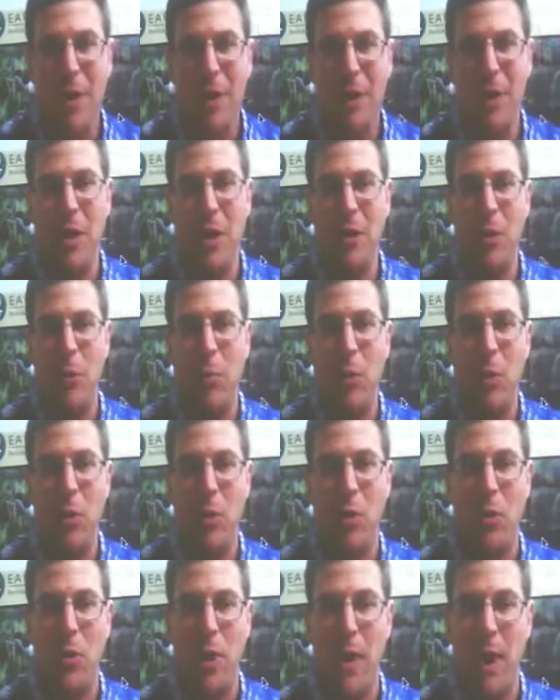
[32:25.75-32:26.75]
You need to
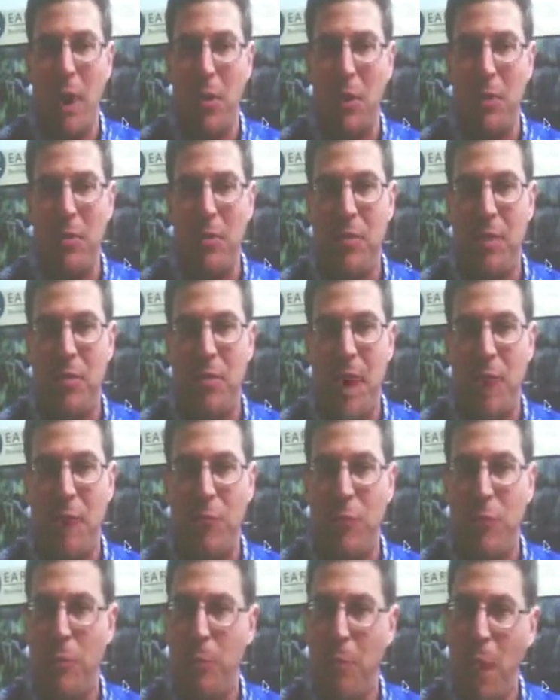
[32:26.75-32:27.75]
put your analyses
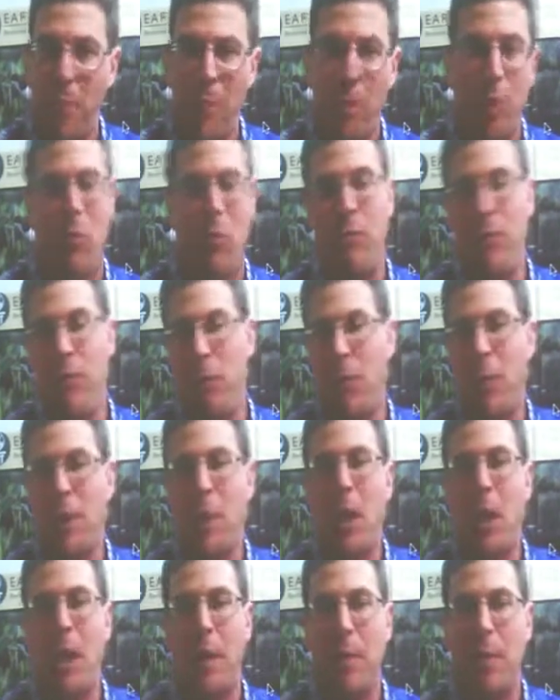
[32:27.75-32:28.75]
out for public review
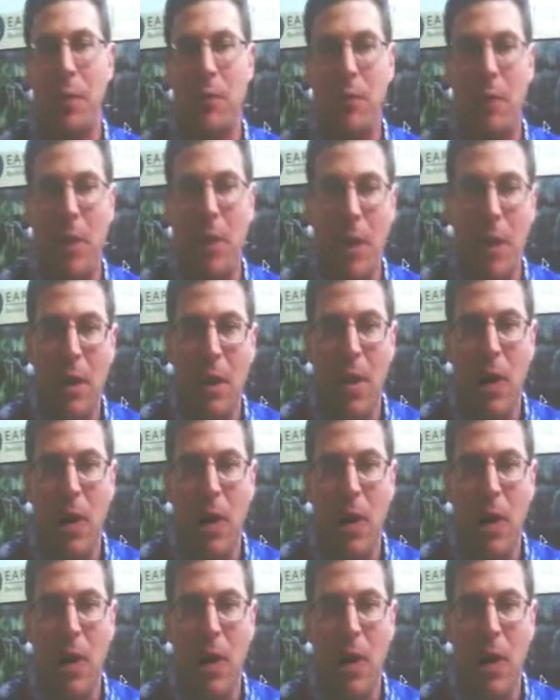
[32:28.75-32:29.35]
and comment,